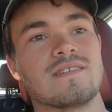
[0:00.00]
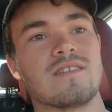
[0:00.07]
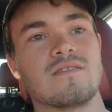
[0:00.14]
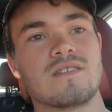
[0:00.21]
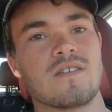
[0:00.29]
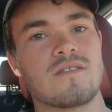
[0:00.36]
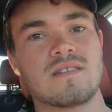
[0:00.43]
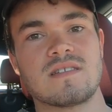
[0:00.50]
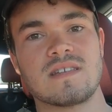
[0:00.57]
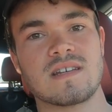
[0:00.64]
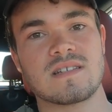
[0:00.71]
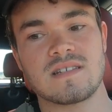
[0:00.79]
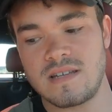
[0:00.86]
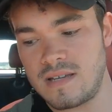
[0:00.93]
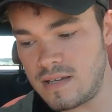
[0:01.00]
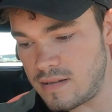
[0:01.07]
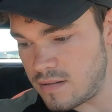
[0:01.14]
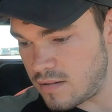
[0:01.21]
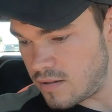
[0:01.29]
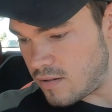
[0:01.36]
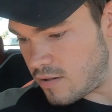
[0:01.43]
So 0 to 60,
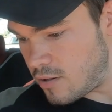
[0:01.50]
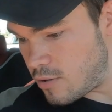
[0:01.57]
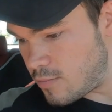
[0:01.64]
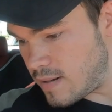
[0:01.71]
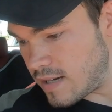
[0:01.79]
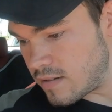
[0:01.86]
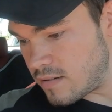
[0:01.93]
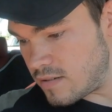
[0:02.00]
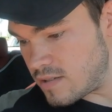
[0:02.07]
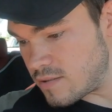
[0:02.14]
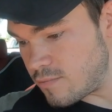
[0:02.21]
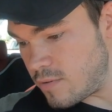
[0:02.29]
oh my goodness,